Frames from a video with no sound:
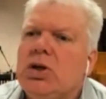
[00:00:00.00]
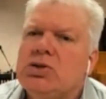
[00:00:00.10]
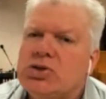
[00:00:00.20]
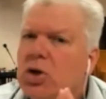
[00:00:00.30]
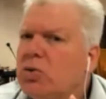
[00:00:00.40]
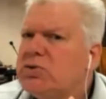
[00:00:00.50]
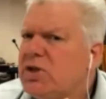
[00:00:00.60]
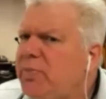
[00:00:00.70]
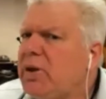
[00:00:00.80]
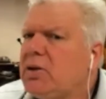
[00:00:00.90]
So
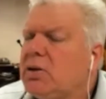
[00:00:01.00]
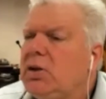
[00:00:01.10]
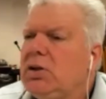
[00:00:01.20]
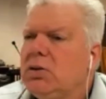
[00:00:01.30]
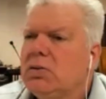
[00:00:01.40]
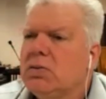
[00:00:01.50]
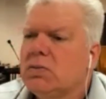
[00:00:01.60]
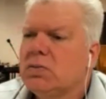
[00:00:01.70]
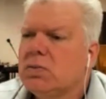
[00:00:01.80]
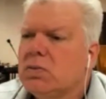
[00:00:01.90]
typically,
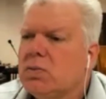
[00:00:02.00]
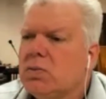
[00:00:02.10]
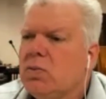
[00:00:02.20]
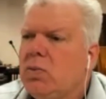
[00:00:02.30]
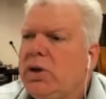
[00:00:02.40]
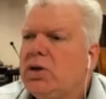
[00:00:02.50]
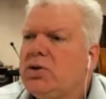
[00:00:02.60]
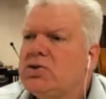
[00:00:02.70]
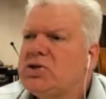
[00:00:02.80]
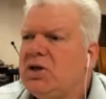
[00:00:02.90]
we
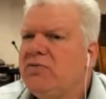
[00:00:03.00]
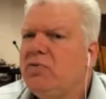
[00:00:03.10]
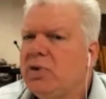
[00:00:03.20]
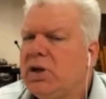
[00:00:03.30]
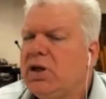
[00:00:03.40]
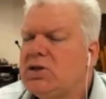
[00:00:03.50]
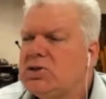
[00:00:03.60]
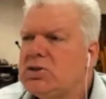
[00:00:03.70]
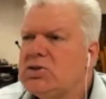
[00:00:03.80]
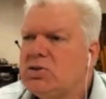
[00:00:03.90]
understand
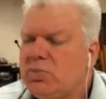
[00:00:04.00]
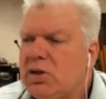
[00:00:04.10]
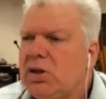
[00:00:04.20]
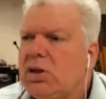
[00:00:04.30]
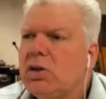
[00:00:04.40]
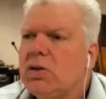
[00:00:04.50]
fornication to be